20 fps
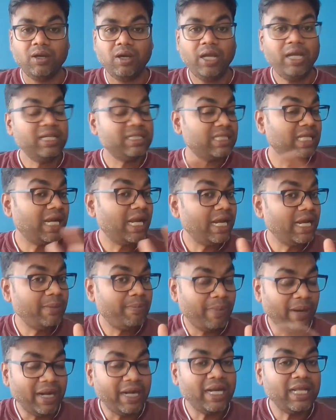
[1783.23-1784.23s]
is there any
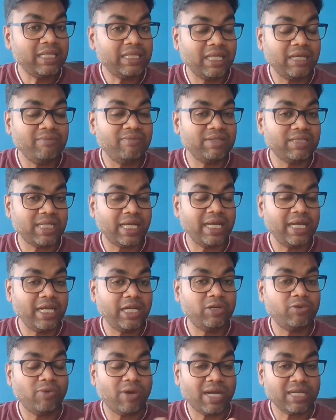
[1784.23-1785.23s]
pending thing which I
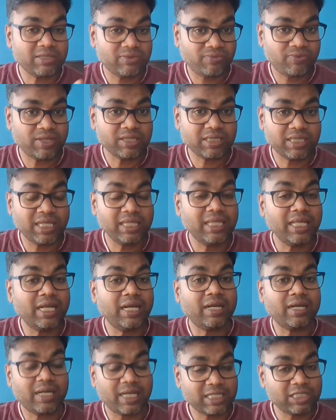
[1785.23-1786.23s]
need to ask first, and
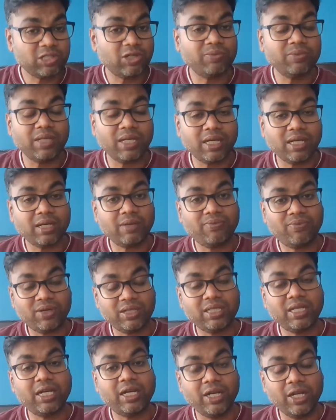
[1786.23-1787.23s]
then rest of the
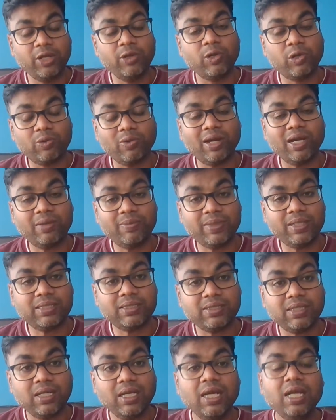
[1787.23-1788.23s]
further new
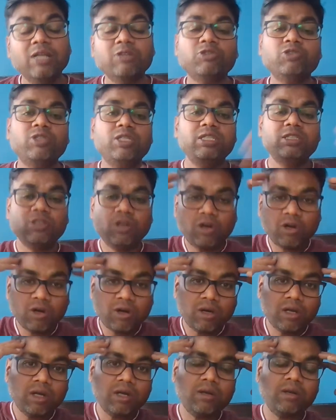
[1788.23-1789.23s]
requirements. So these
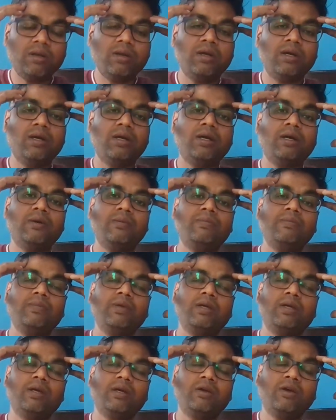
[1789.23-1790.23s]
all
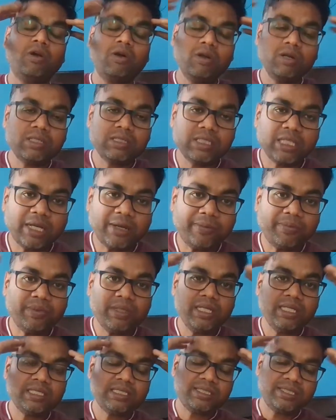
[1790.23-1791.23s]
concept,
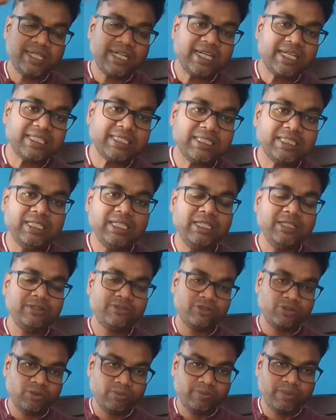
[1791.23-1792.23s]
the strategy
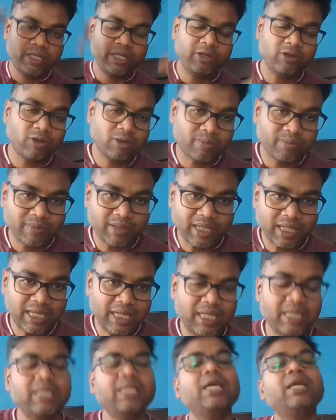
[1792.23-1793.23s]
should be in your
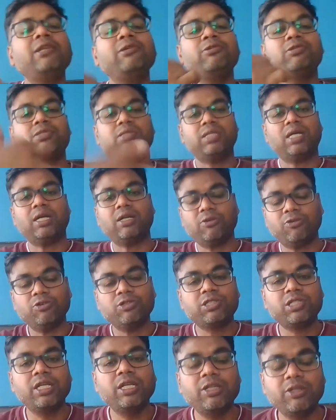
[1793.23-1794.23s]
mind, then you start
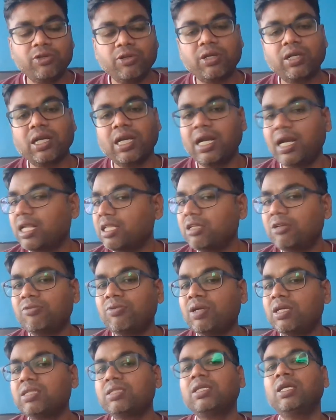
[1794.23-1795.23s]
questioning to your client.
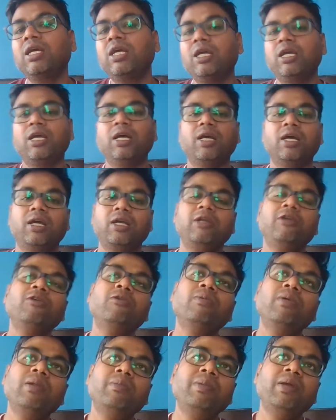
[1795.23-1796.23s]
Otherwise you
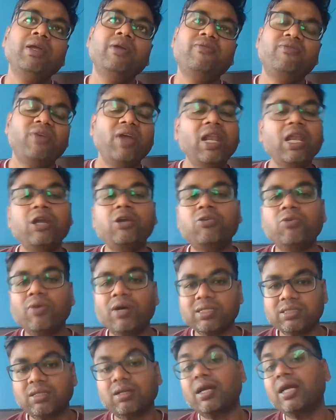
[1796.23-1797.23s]
will be failing to
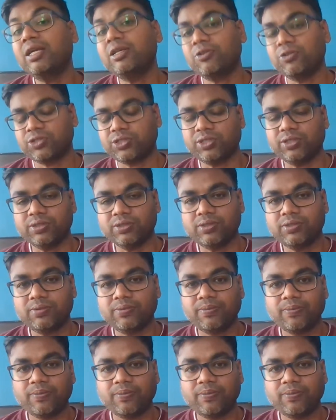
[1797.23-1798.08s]
ask the right questions.